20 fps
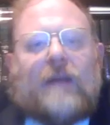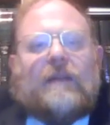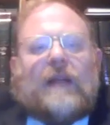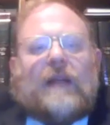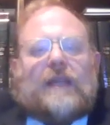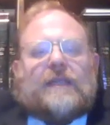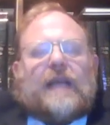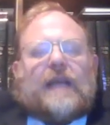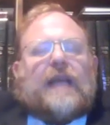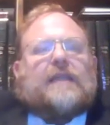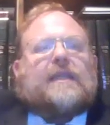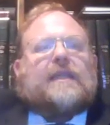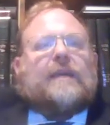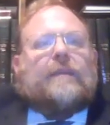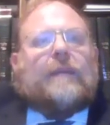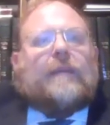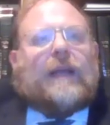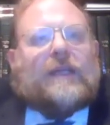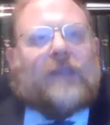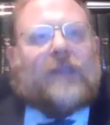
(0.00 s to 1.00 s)
that's case he
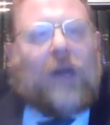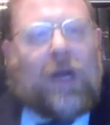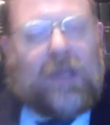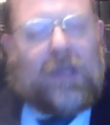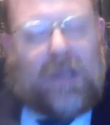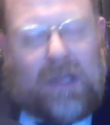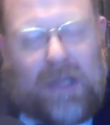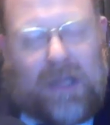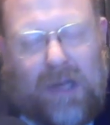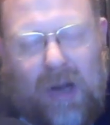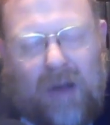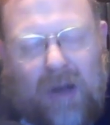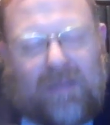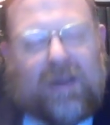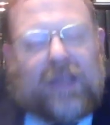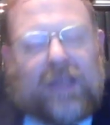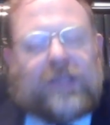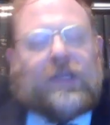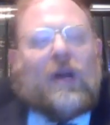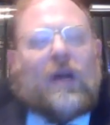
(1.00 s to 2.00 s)
remains under the
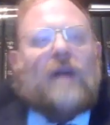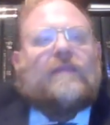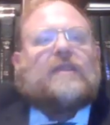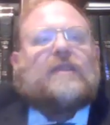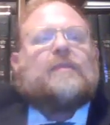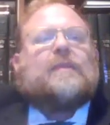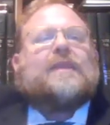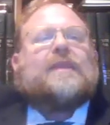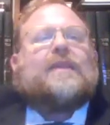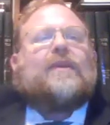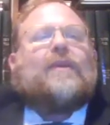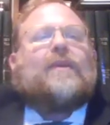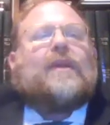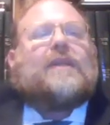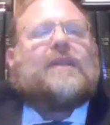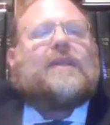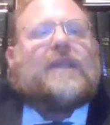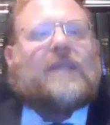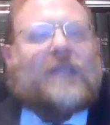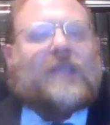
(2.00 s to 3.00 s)
governance of his material
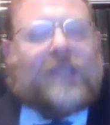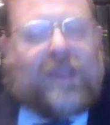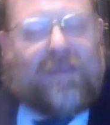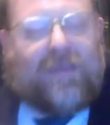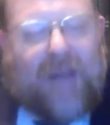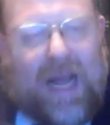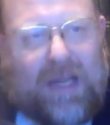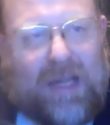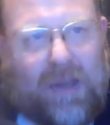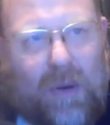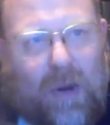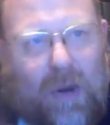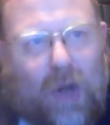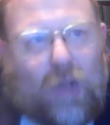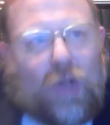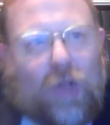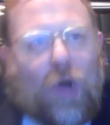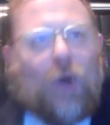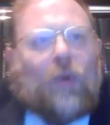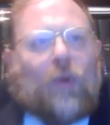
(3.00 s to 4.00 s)
existence, Labado
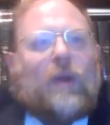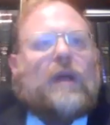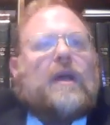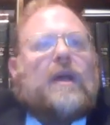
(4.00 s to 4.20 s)
alone.